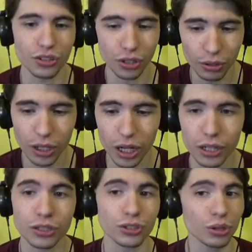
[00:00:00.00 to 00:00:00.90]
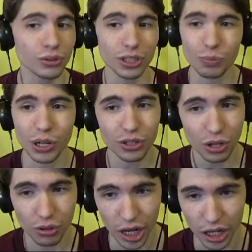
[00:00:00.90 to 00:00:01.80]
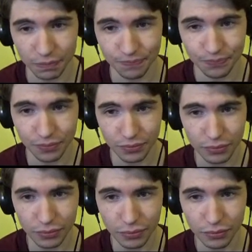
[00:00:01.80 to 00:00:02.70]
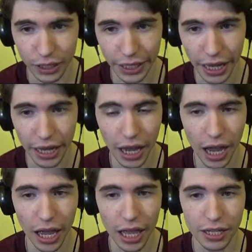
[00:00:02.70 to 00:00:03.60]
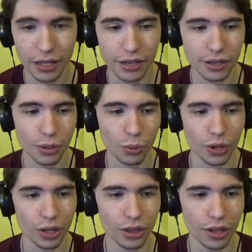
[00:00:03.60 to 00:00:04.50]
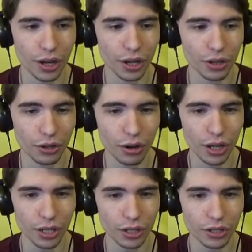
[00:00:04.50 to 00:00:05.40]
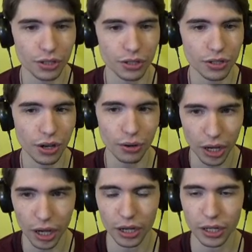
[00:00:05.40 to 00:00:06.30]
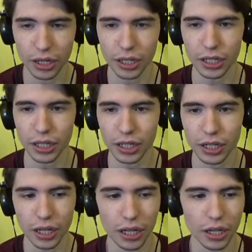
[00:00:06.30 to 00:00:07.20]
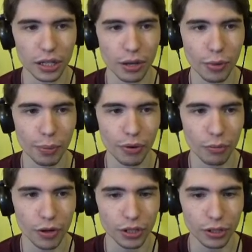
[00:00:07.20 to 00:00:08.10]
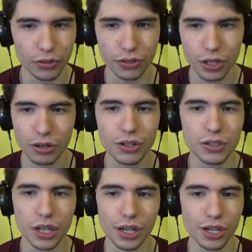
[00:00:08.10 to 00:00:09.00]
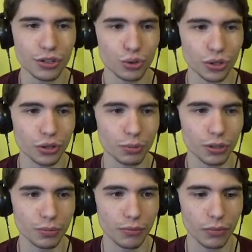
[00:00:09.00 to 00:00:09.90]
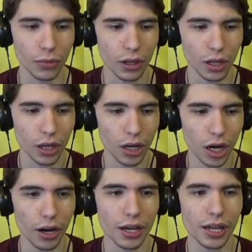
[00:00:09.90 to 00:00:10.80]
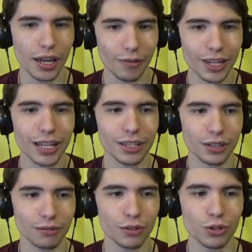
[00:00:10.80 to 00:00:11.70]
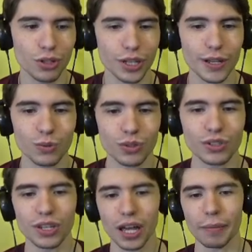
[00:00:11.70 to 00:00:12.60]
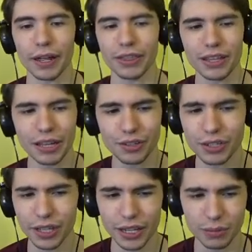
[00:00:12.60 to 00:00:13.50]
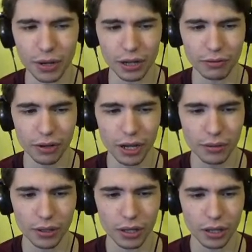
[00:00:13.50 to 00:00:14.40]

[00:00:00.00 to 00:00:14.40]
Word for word: Dewgong, don't sleep on Dewgong. Okay, I had to deal with an annoying Dewgong in uh, in my Pokemon Yellow series, and it triggered me Alright, hey, we got the Confusion, that's what's up. I think that was his last mon, right?